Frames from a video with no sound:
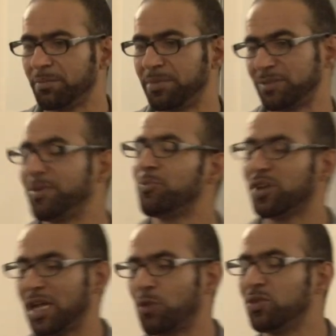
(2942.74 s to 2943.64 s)
But people
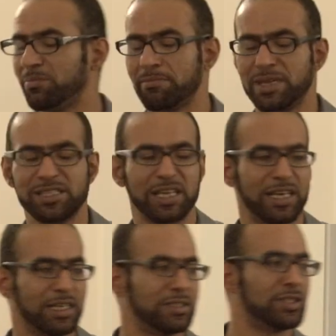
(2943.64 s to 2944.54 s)
like with mental
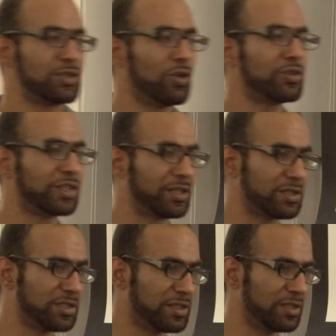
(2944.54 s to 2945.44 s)
health
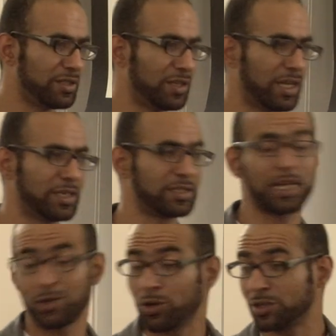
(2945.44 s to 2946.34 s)
disorders, like
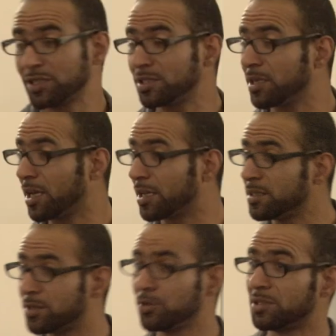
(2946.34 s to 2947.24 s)
psychosis, like
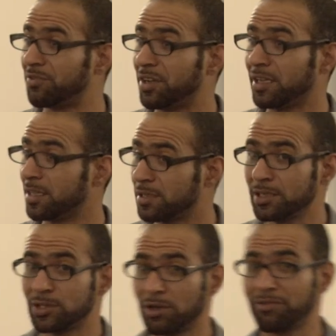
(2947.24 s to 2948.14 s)
schizophrenia,
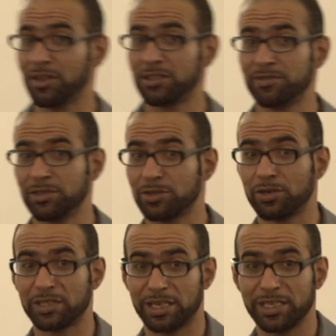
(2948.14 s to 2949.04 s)
schizoaffective
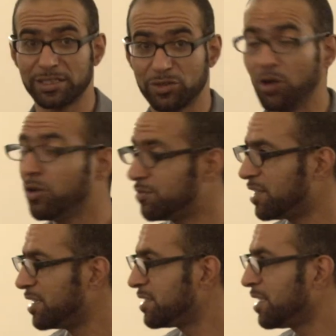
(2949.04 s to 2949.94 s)
disorder, and all of
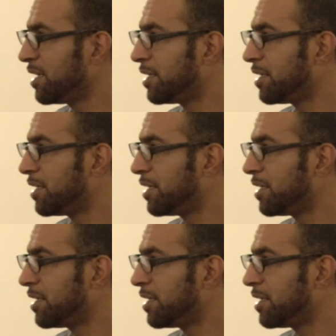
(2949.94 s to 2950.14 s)
these,